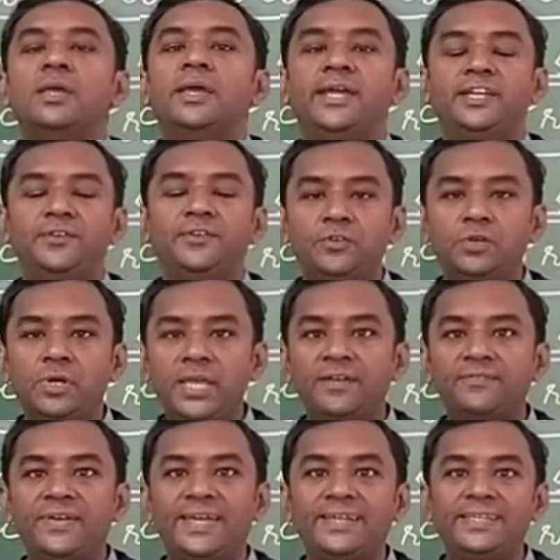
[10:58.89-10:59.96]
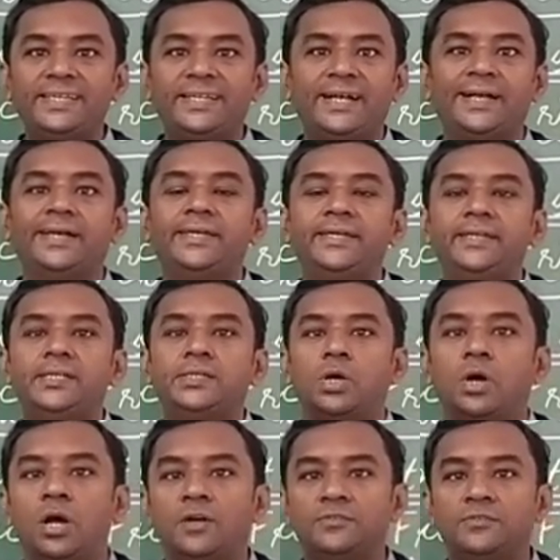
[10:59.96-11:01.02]
and if you have any kind
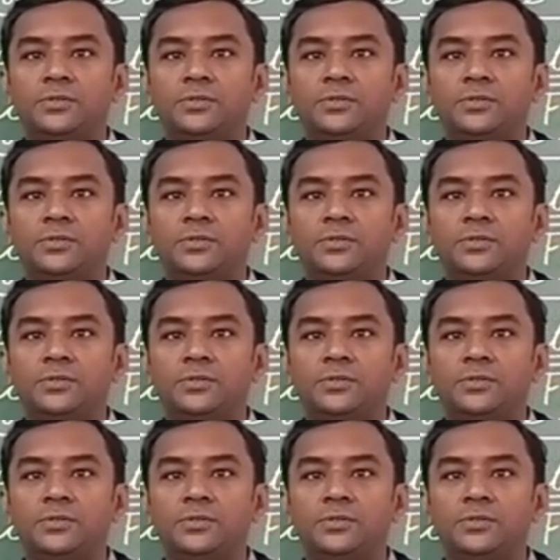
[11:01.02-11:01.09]
of